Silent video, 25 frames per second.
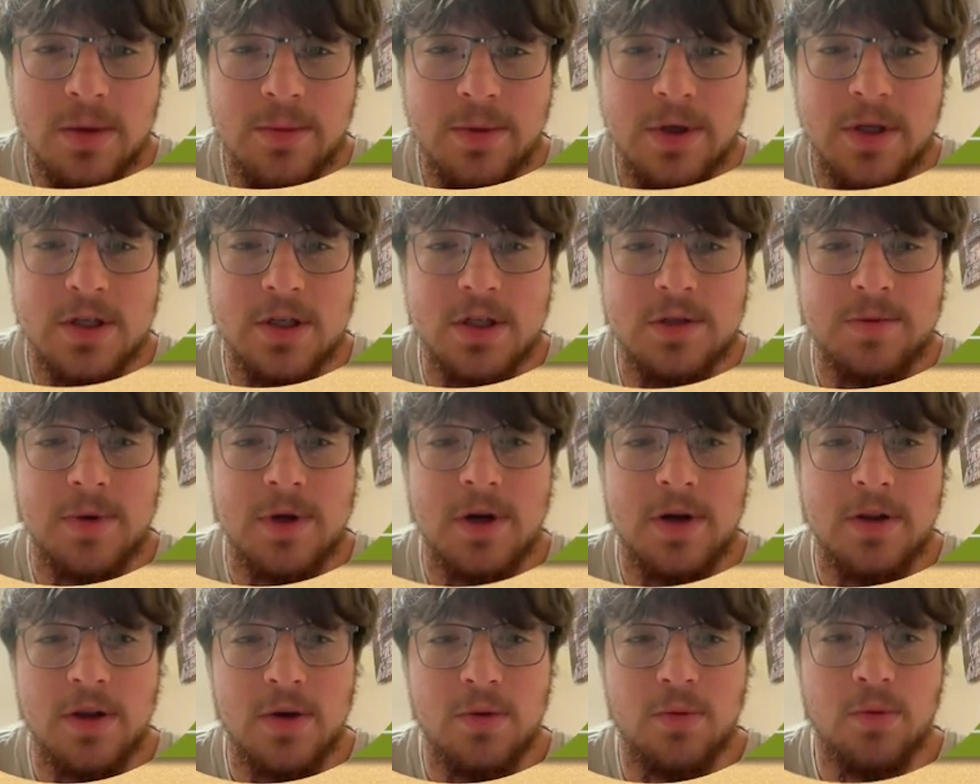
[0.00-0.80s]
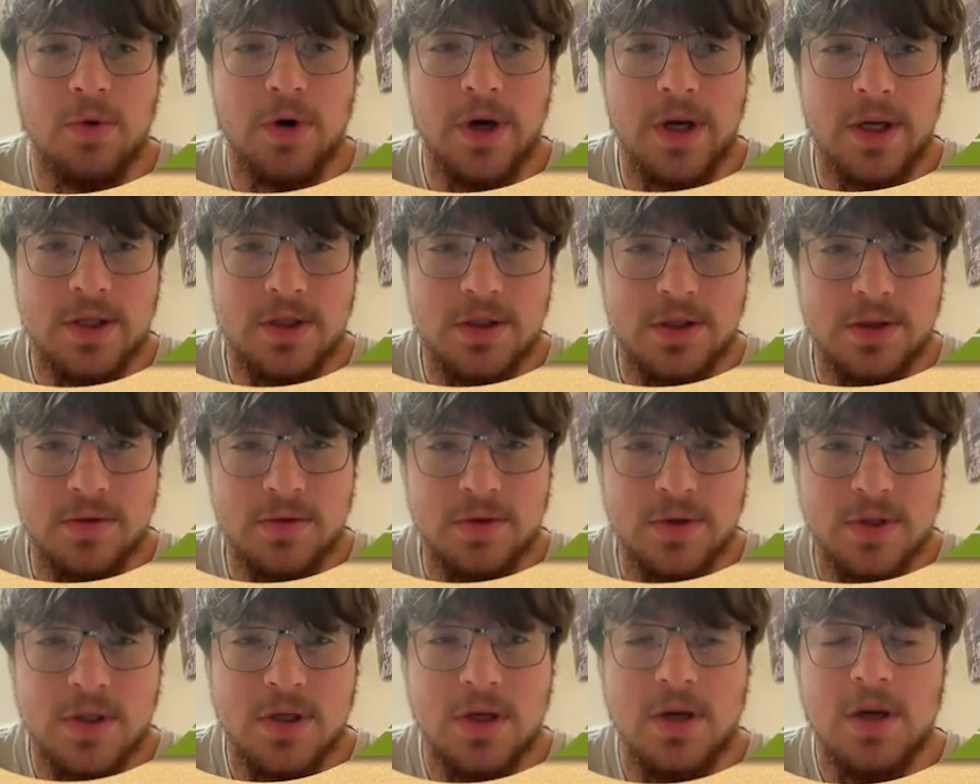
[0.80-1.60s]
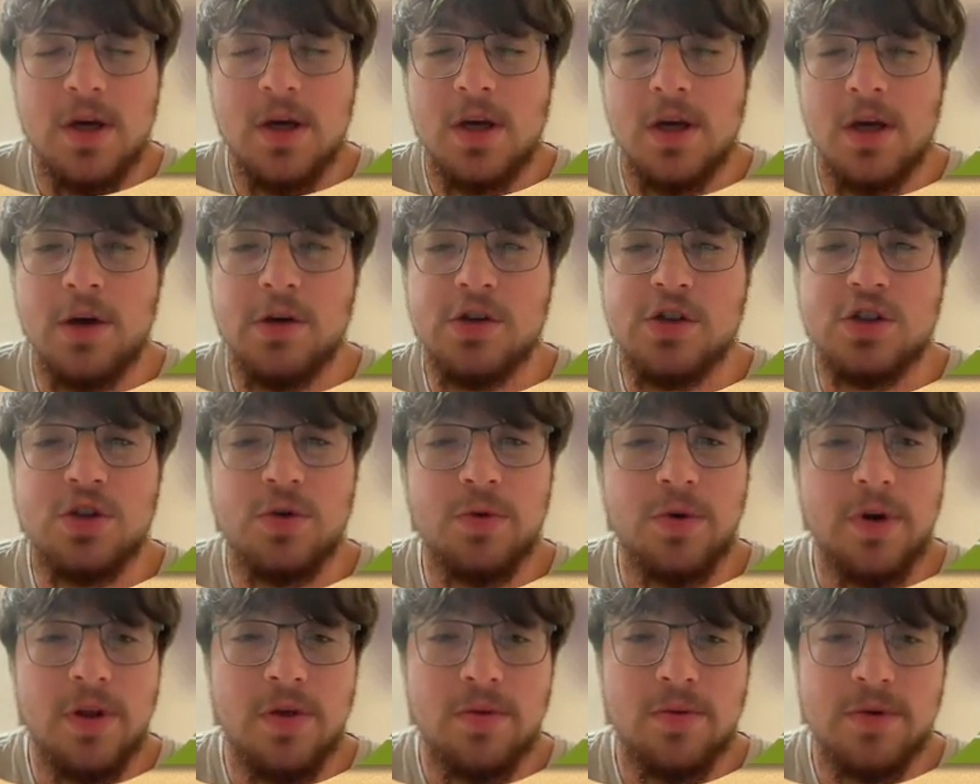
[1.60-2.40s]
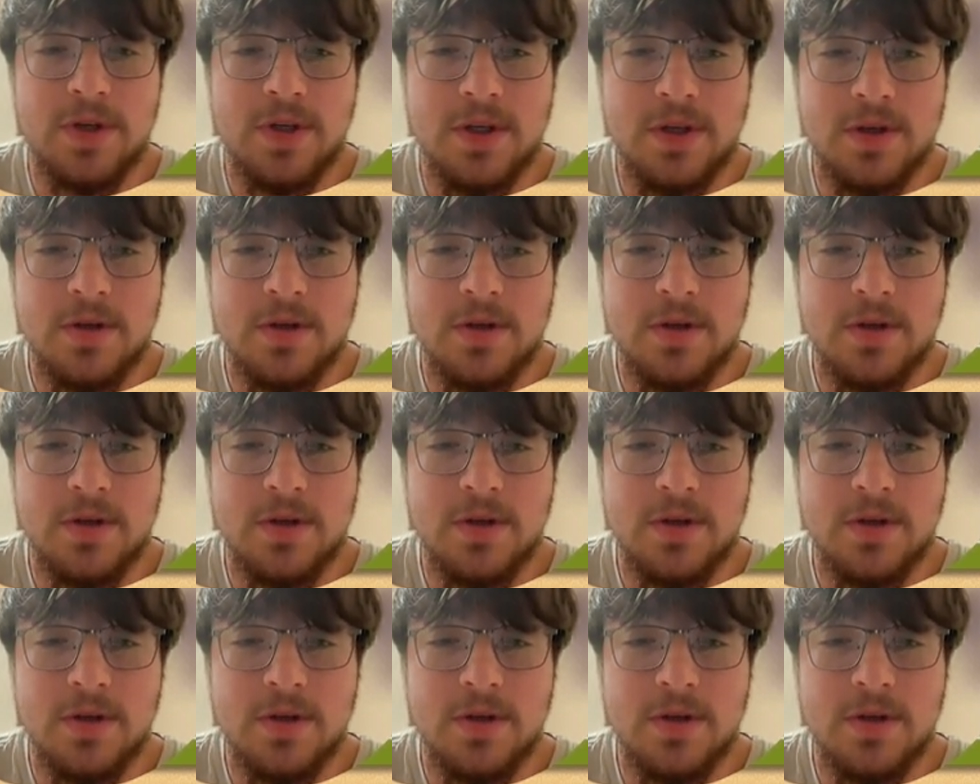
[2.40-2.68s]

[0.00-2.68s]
be suspended than white students. It was 23%